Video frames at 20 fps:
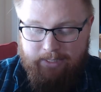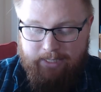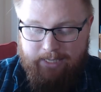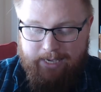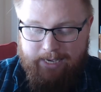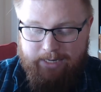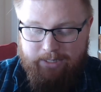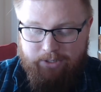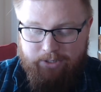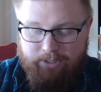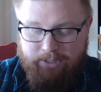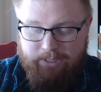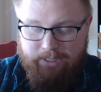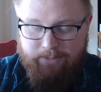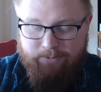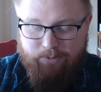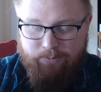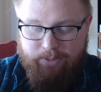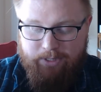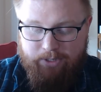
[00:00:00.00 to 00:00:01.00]
Canned goods
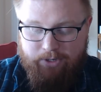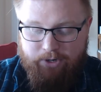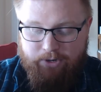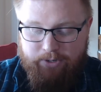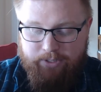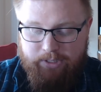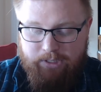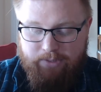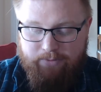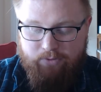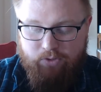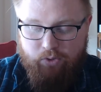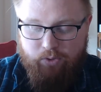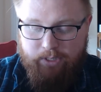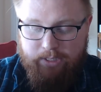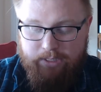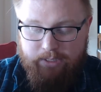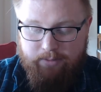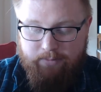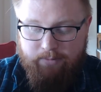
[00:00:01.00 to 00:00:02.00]
seemed to be the currency of
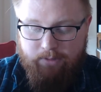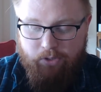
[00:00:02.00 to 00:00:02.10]
choice,